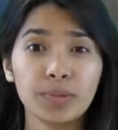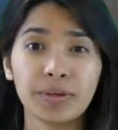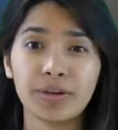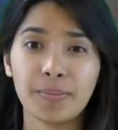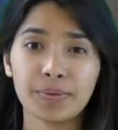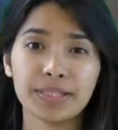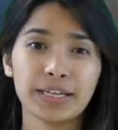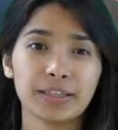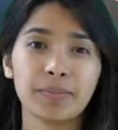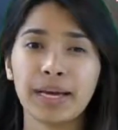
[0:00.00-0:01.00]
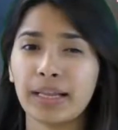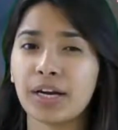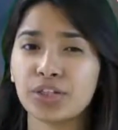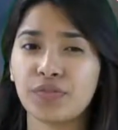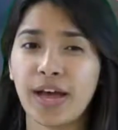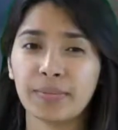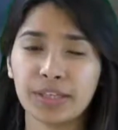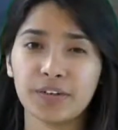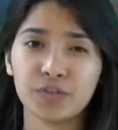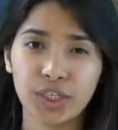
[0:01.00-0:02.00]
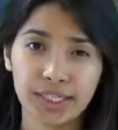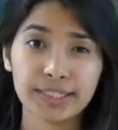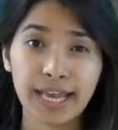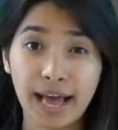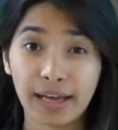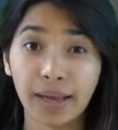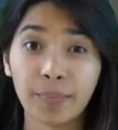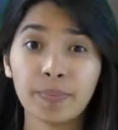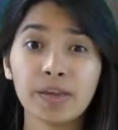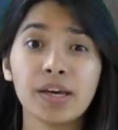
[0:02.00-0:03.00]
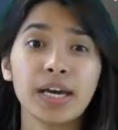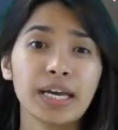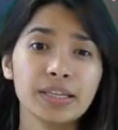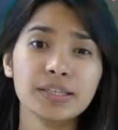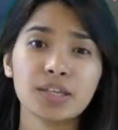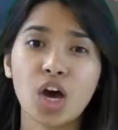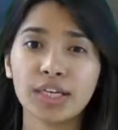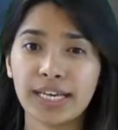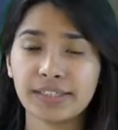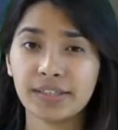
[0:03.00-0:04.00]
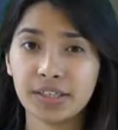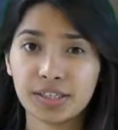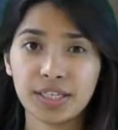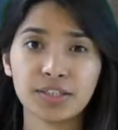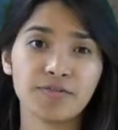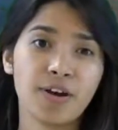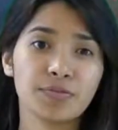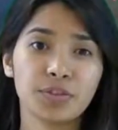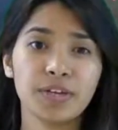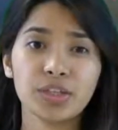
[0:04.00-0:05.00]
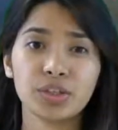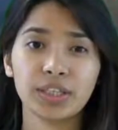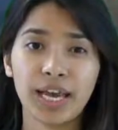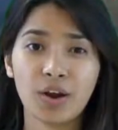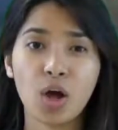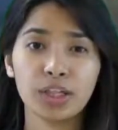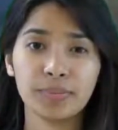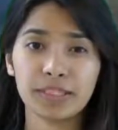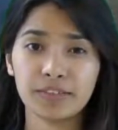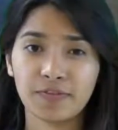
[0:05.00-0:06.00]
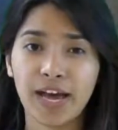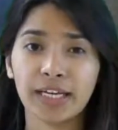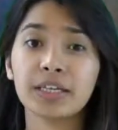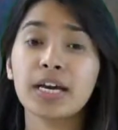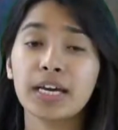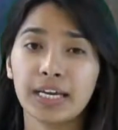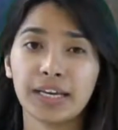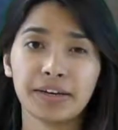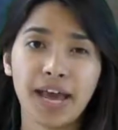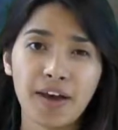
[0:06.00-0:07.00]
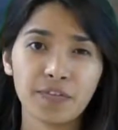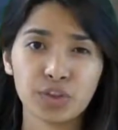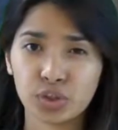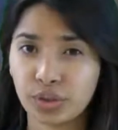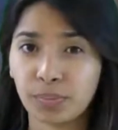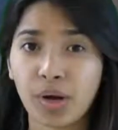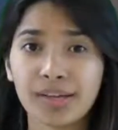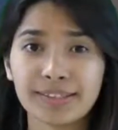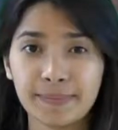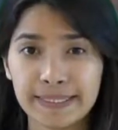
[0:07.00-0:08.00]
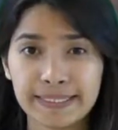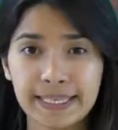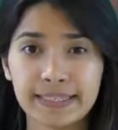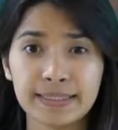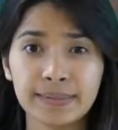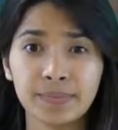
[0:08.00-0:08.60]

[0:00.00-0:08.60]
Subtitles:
represented by a large family of chains I. In this context, the distance of observation can only be defined in an average or approximate sense.